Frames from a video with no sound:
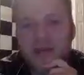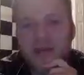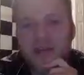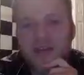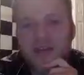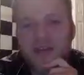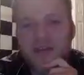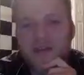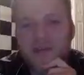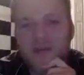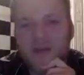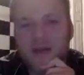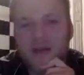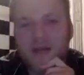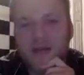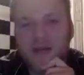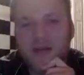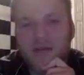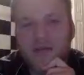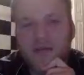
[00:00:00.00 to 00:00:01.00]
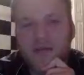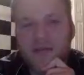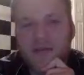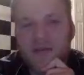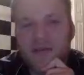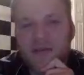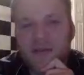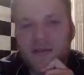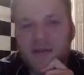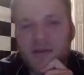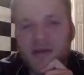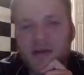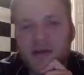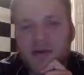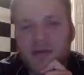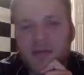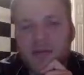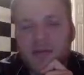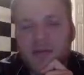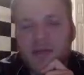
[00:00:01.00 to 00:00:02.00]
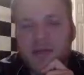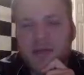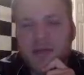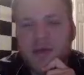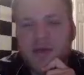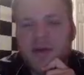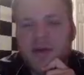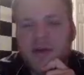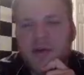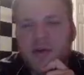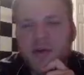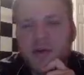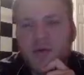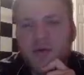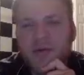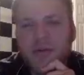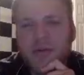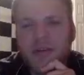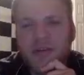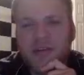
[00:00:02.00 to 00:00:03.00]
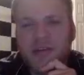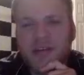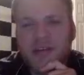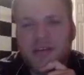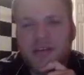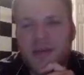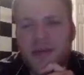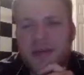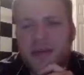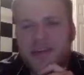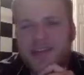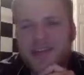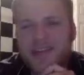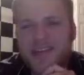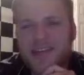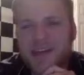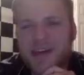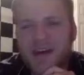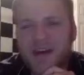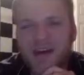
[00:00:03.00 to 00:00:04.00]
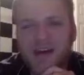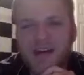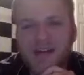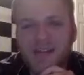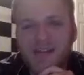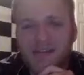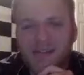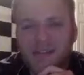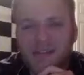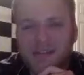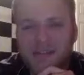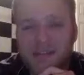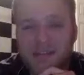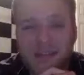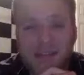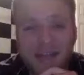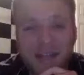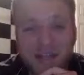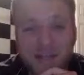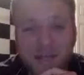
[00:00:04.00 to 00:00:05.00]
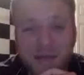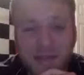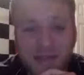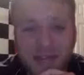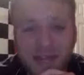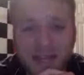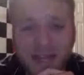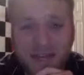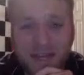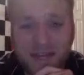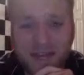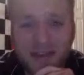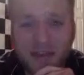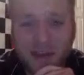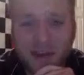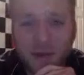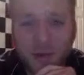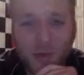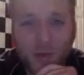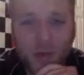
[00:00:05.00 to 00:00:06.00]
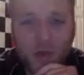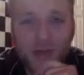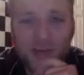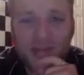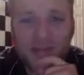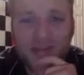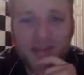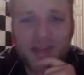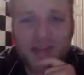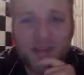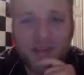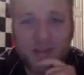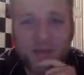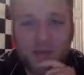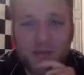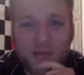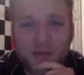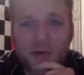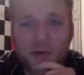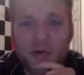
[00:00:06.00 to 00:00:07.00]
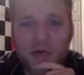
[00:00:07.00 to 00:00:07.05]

several hundred feet below. Who would think to get married here? The edge of a cliff. One step in the wrong